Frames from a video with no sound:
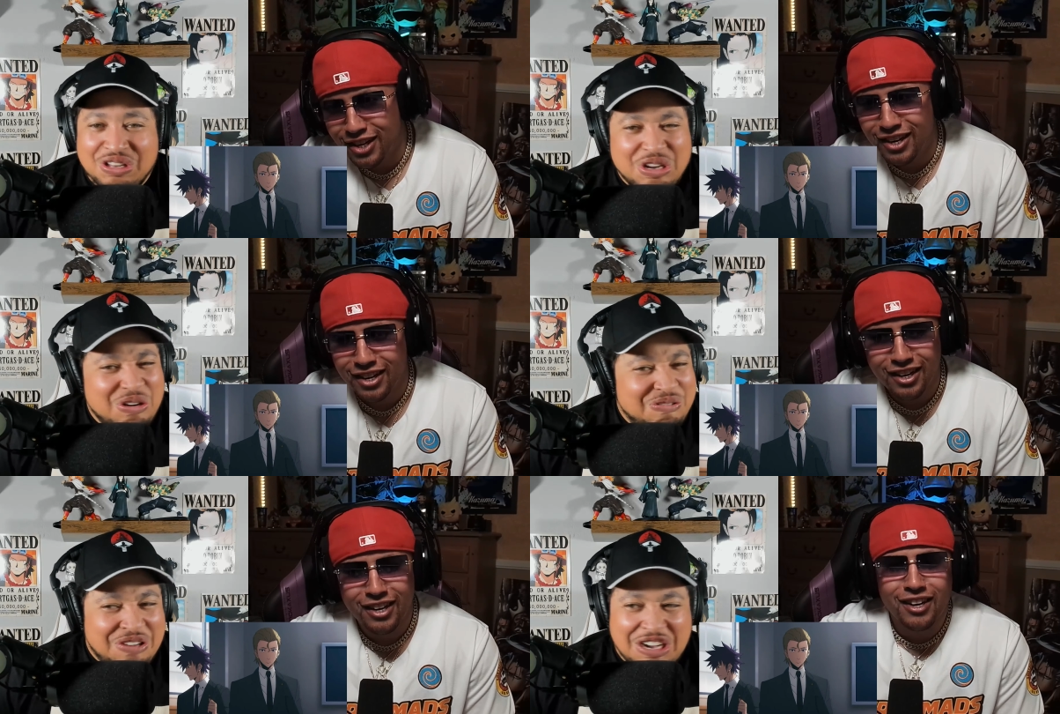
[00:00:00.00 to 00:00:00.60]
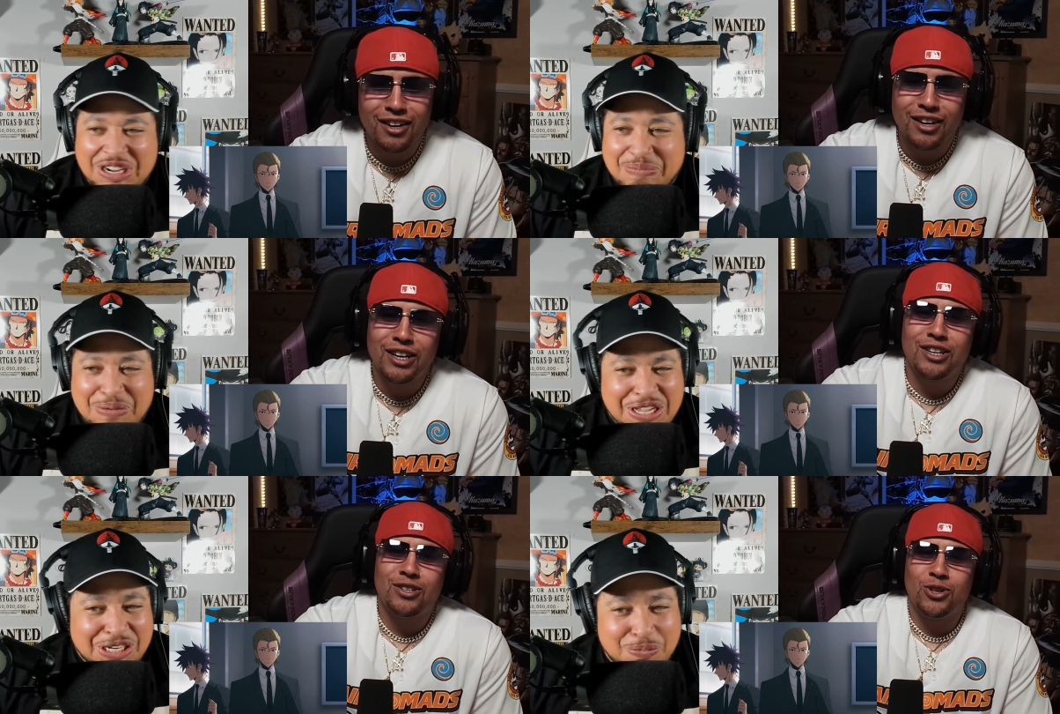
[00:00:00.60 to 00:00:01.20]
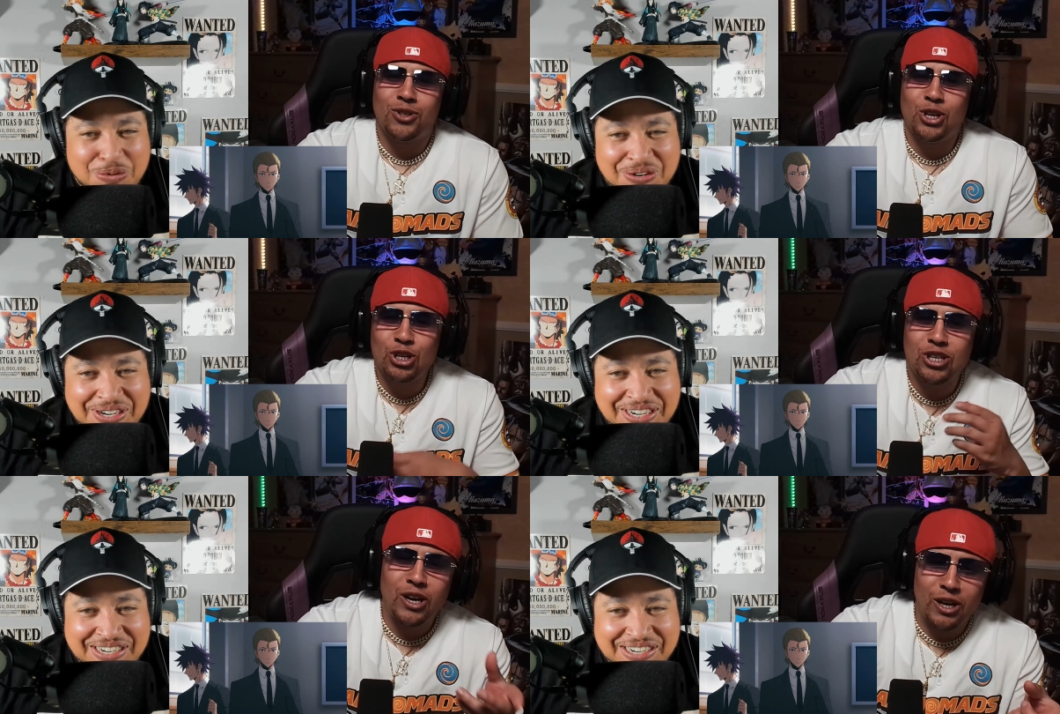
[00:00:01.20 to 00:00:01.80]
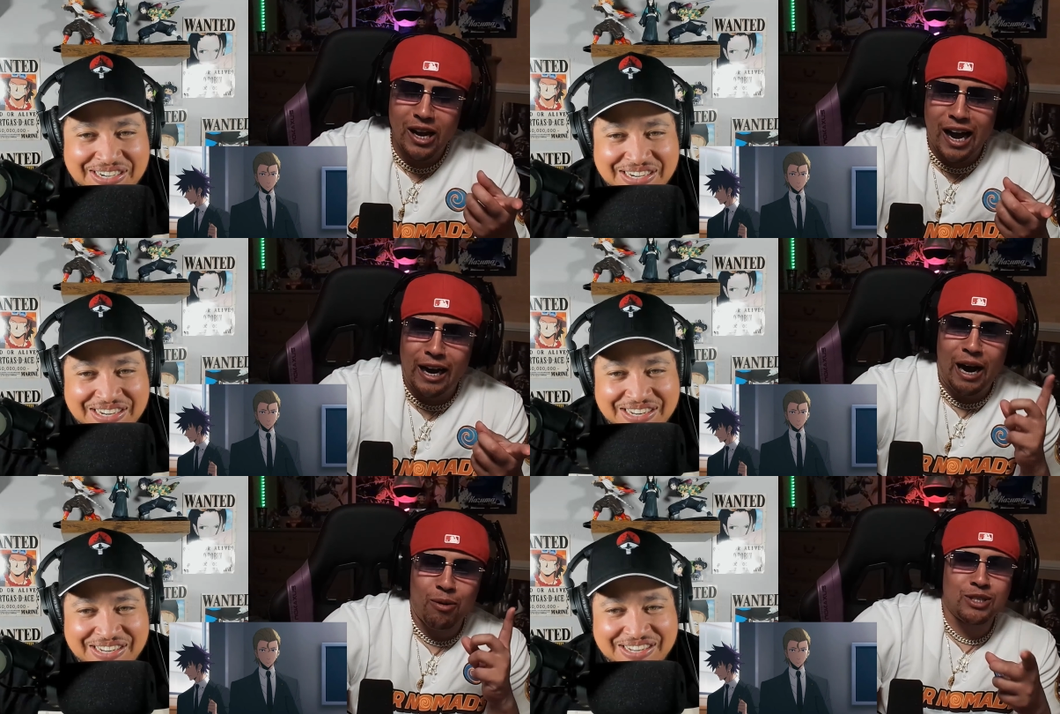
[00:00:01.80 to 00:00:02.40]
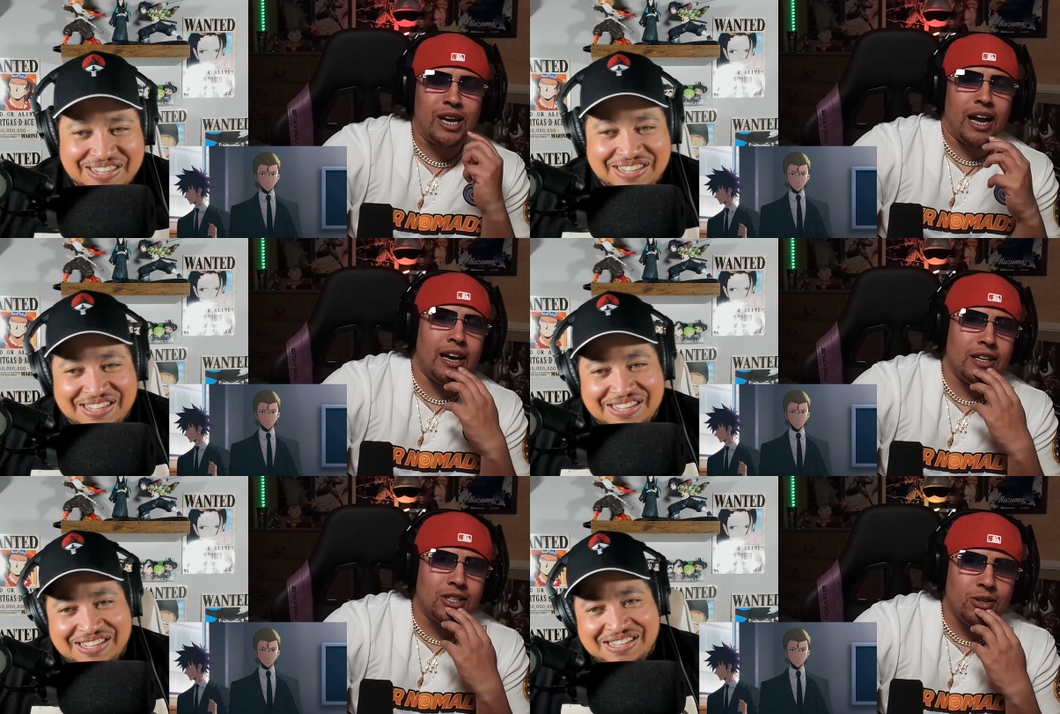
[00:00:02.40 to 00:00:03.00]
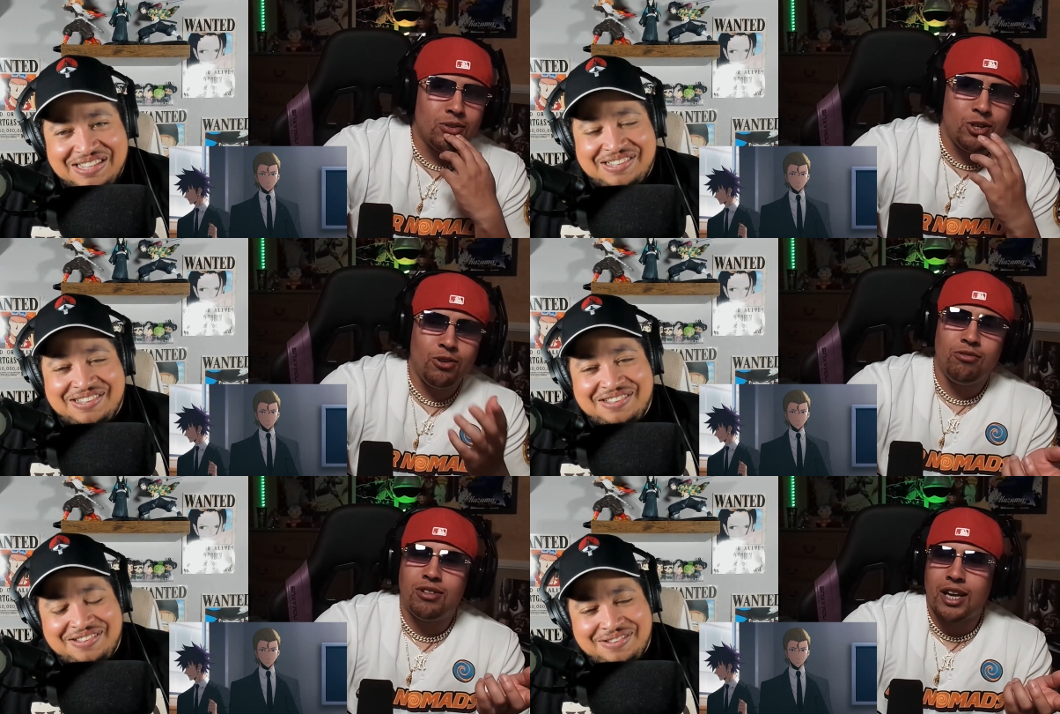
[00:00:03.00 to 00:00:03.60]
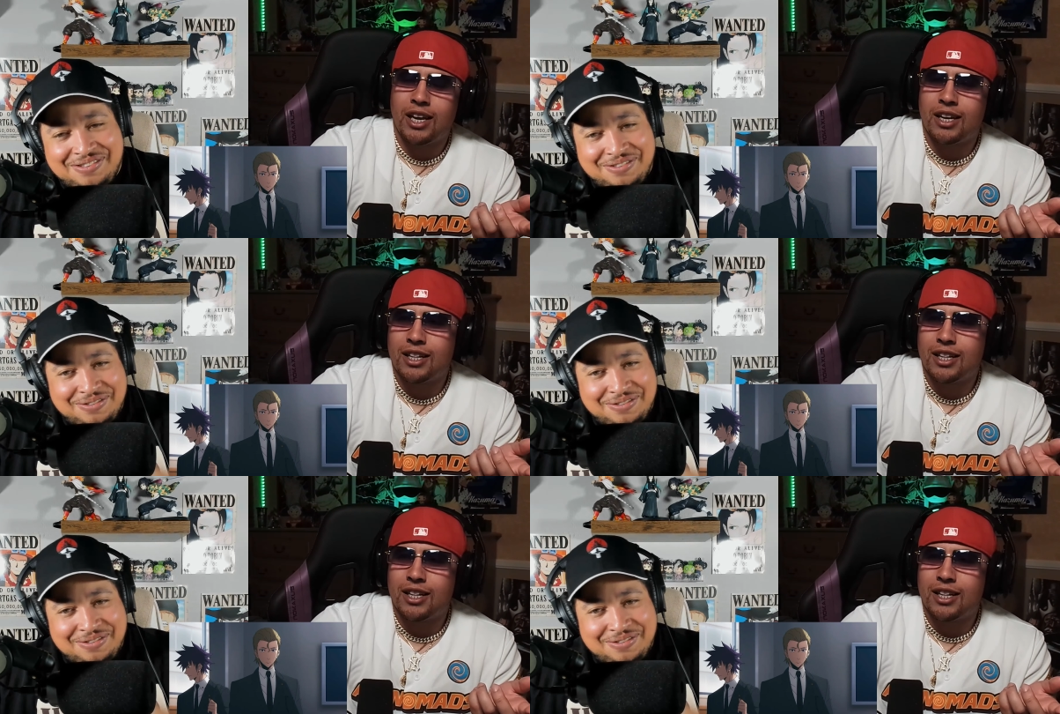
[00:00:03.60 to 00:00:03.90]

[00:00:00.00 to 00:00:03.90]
Speaker 1: Little fucking bitch,
Speaker 2: dude. Boy. There's. A, uh, I was gonna ask you. Do you think